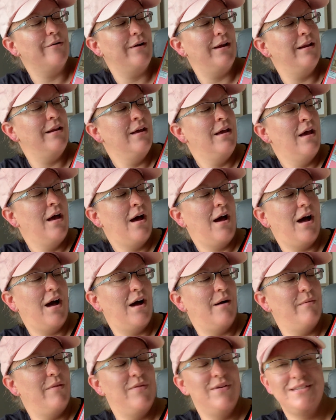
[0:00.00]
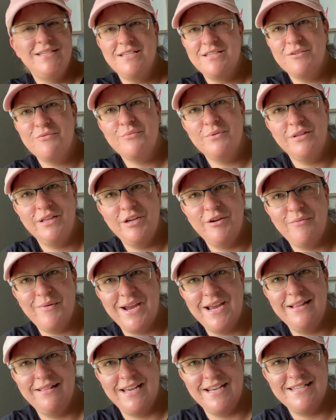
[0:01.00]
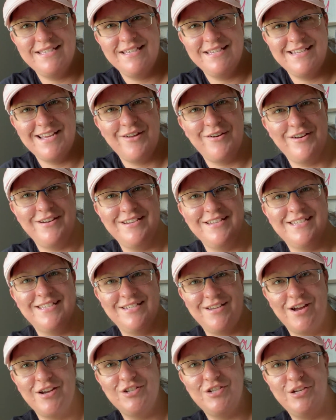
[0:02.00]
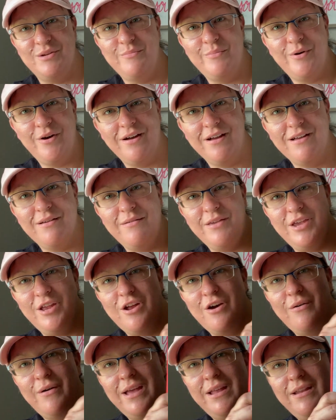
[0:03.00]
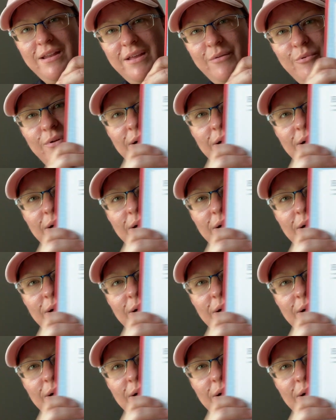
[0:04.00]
And this is a really great, like, sit down and discussion book, you know, and it